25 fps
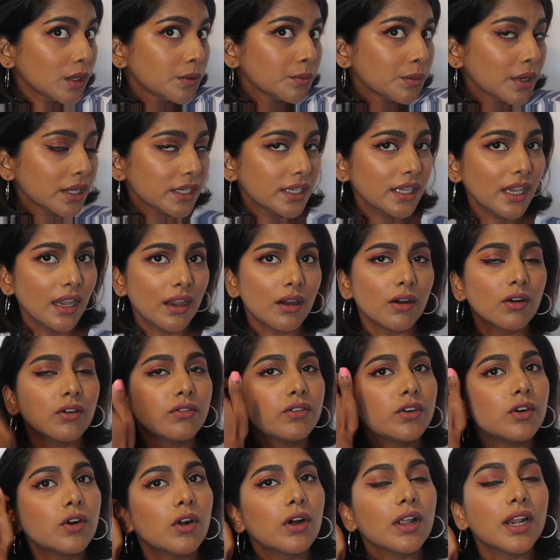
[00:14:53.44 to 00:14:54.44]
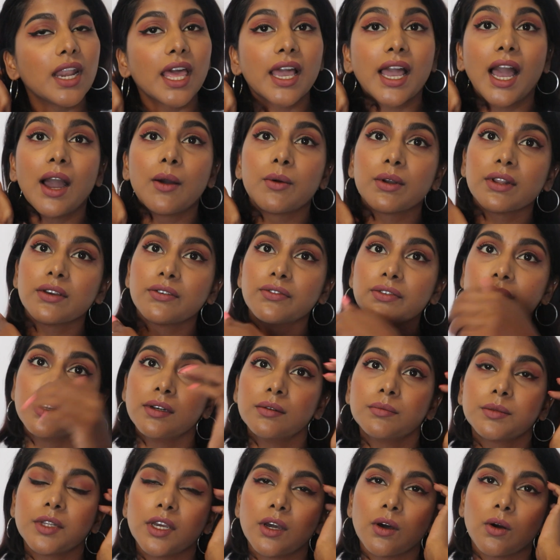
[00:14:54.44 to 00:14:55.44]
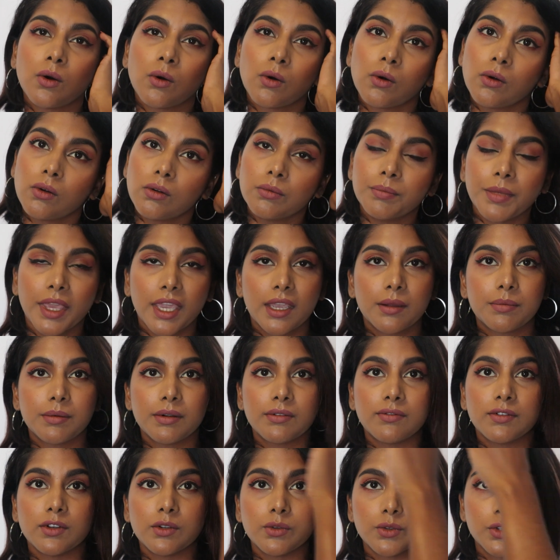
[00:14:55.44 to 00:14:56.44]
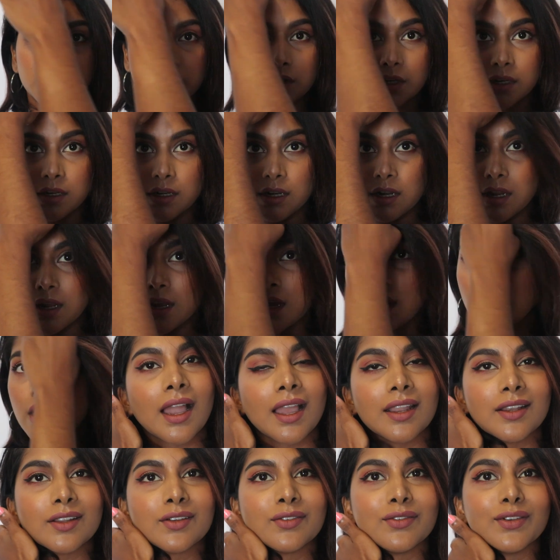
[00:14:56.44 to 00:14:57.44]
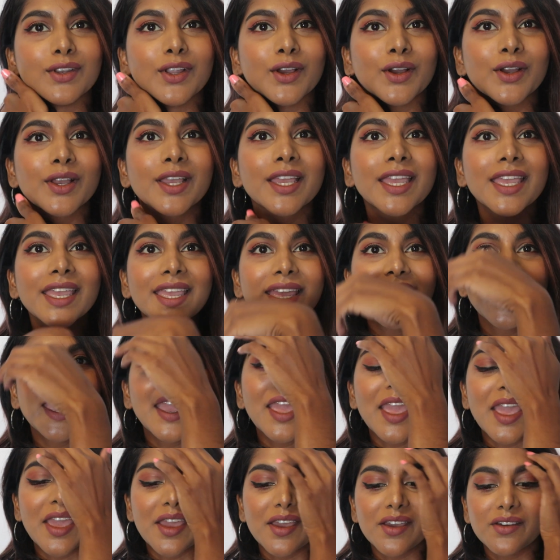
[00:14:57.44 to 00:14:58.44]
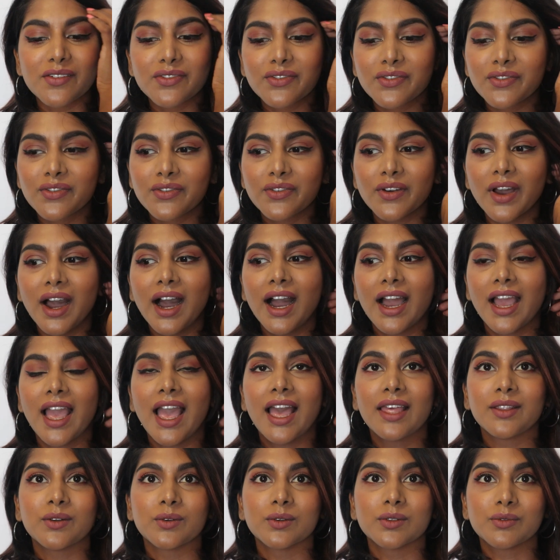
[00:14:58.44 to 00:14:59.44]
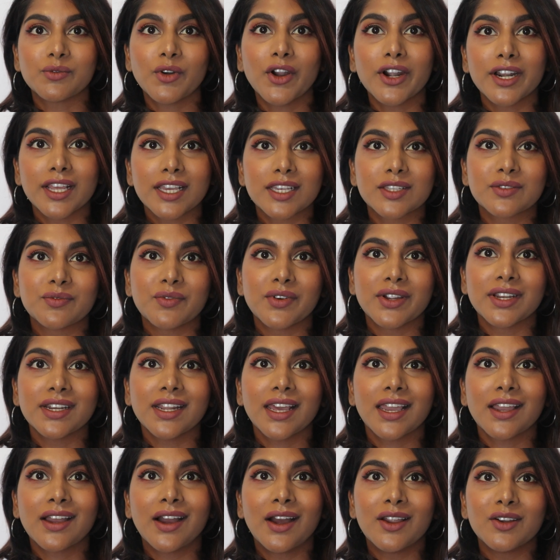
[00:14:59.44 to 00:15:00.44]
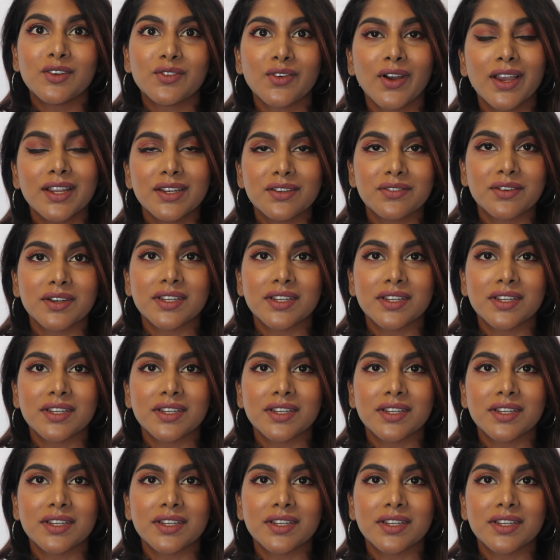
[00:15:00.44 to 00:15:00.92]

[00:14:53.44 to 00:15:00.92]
But yeah, overall, like I would have filmed a whole Makeup Revolution kind of look if I had all the products, but I can't find a